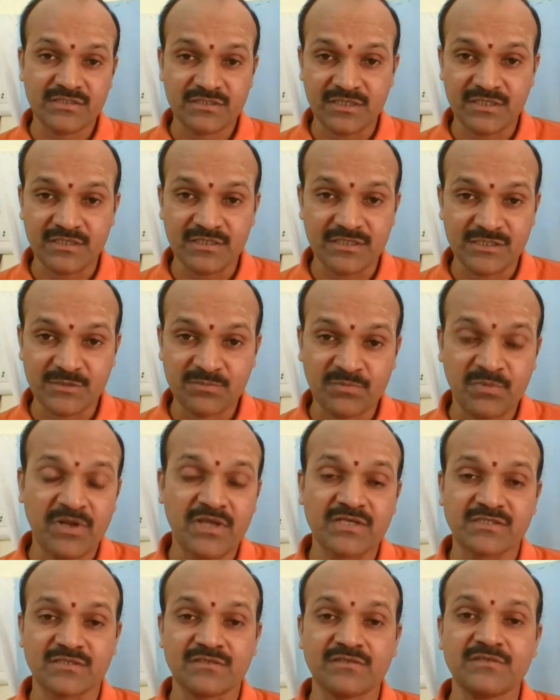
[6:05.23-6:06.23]
is get
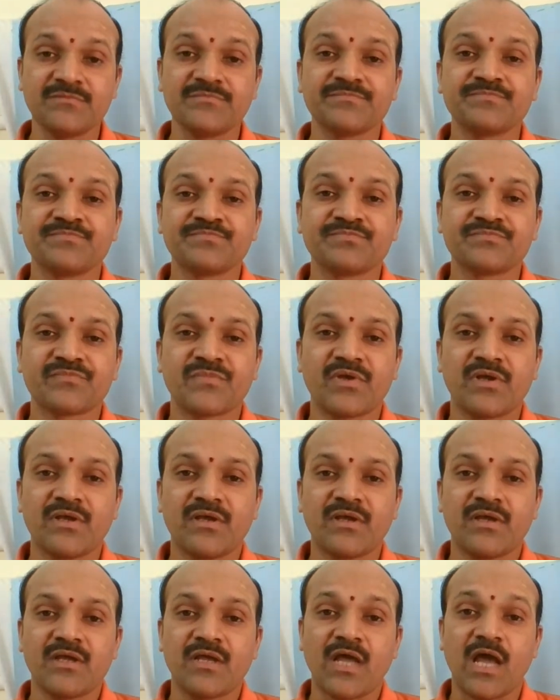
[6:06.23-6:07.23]
displaced
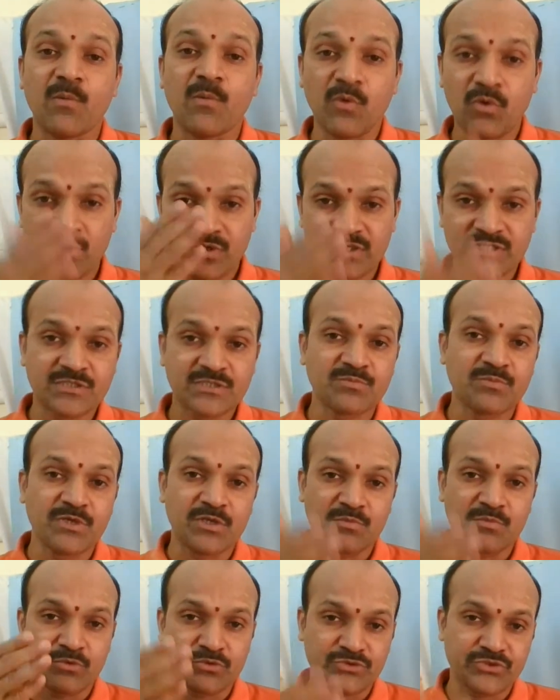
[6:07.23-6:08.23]
about its
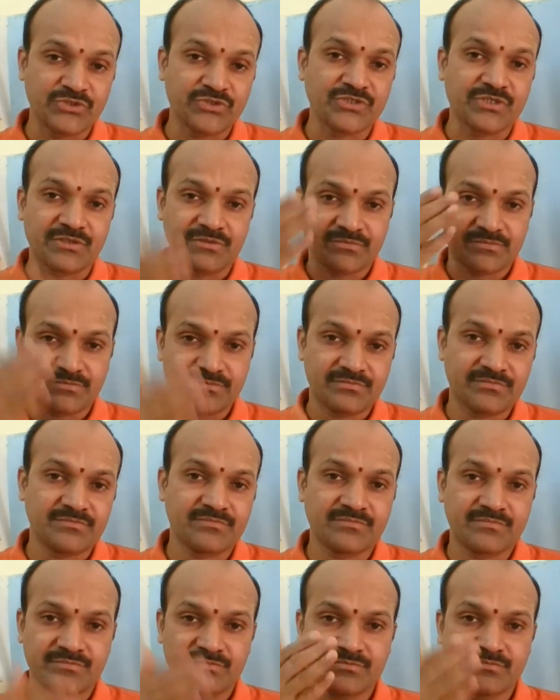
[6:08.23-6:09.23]
mean position,
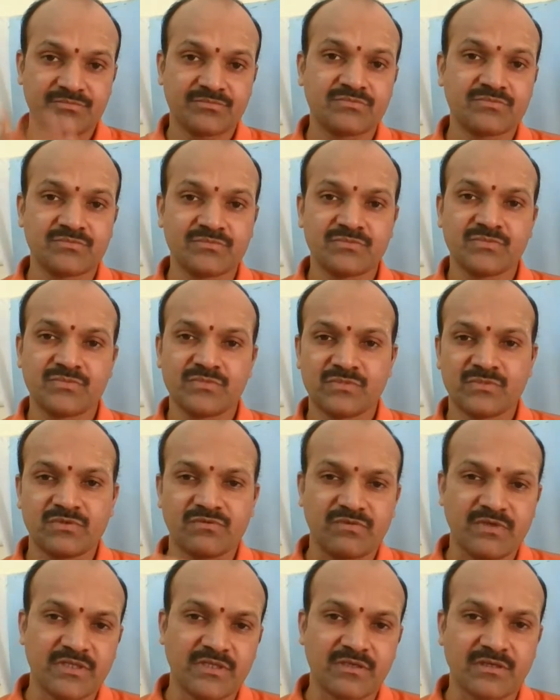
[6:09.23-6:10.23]

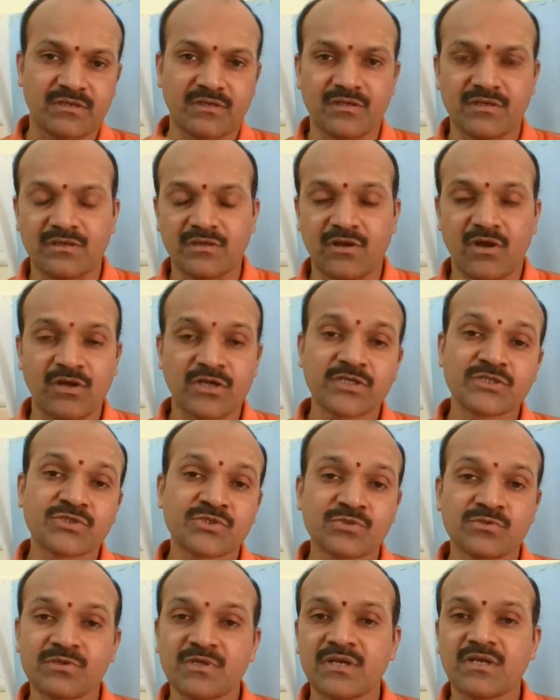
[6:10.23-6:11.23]
whether
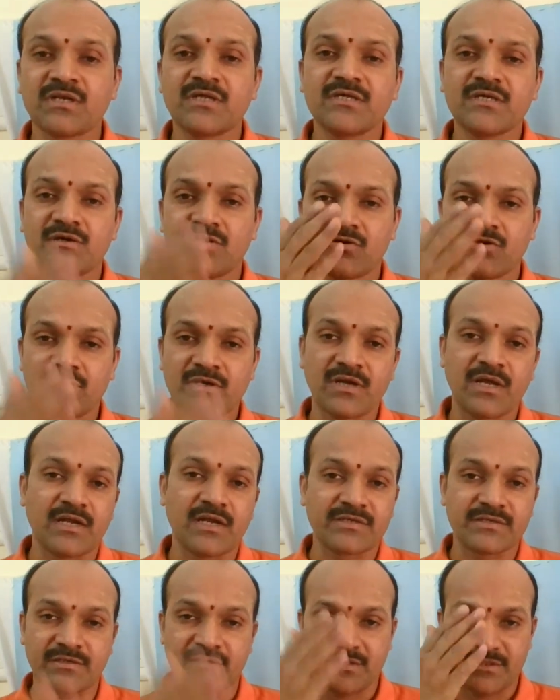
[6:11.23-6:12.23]
longitudinally or
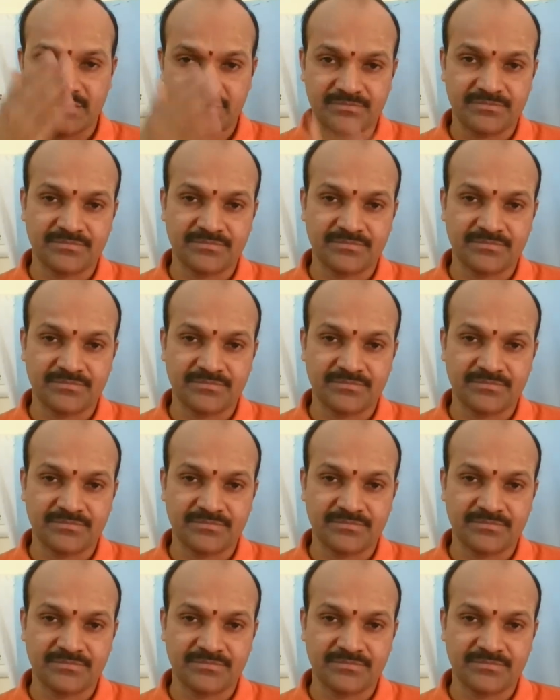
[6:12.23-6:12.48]
lateral.